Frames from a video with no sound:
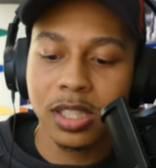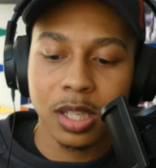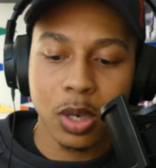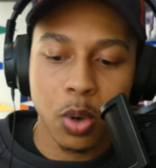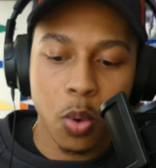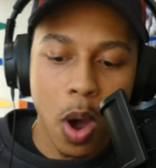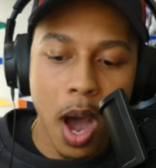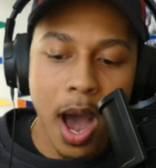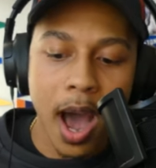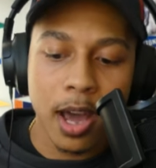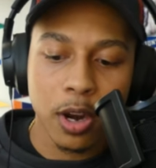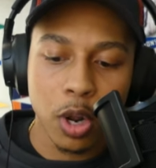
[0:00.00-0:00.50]

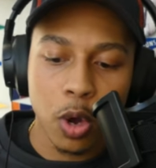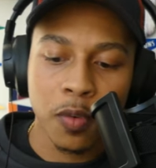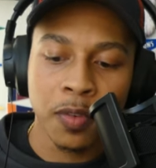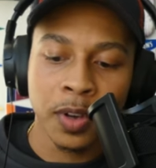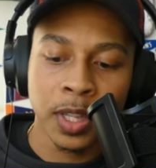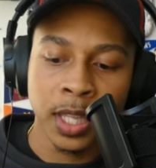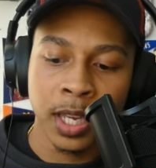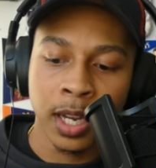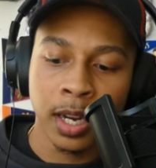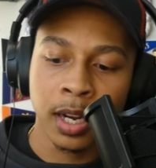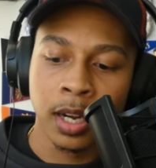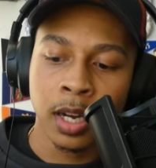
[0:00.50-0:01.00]
squad
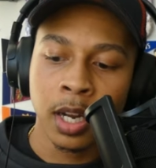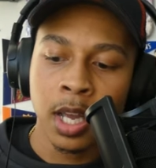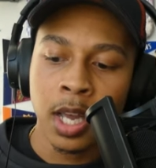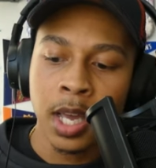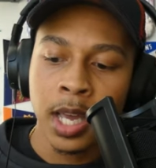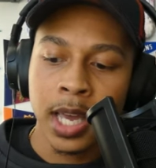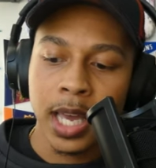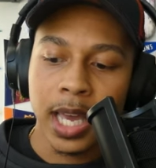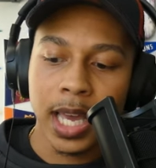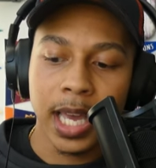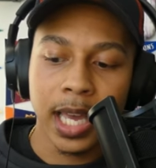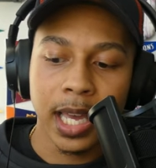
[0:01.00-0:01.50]
over there,
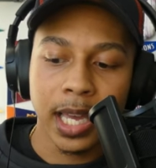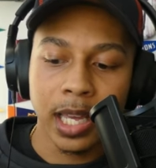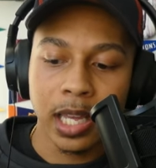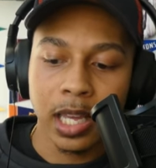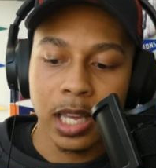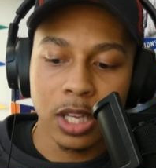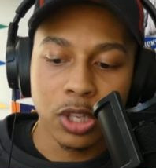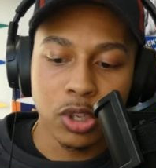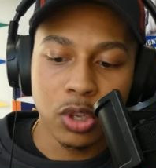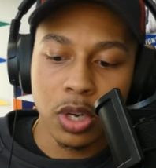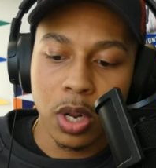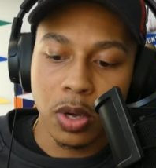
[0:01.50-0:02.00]

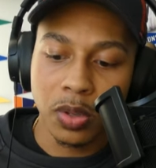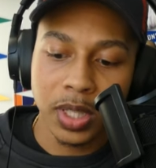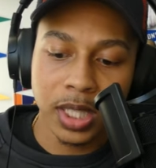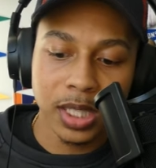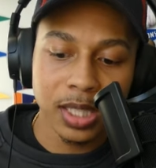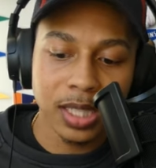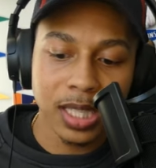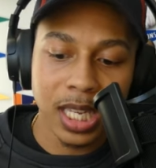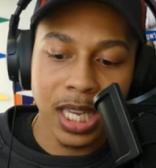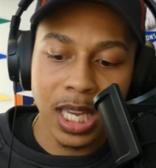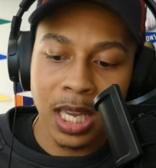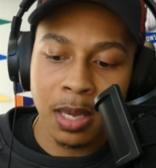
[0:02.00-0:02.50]
and, and you know
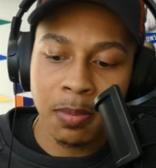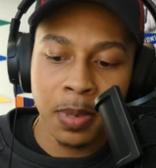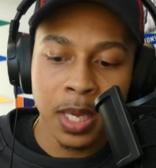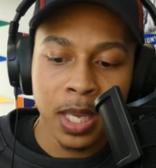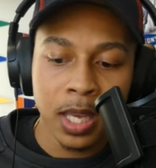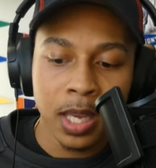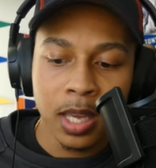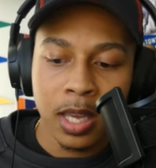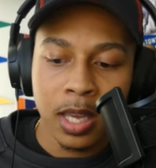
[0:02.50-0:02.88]
this team.